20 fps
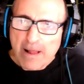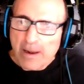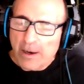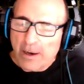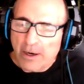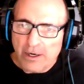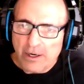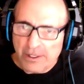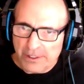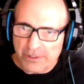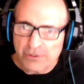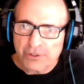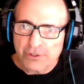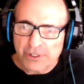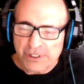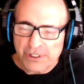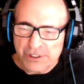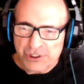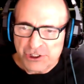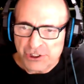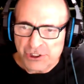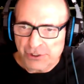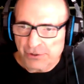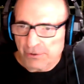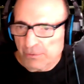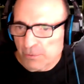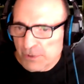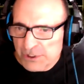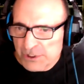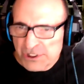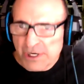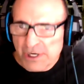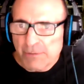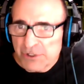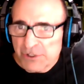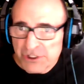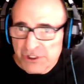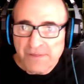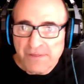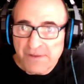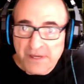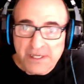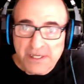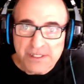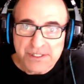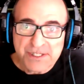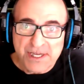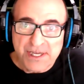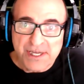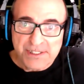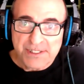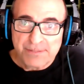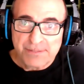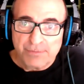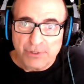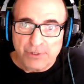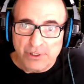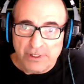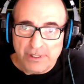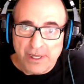on Cook n' Share, which I, which I think is sensible.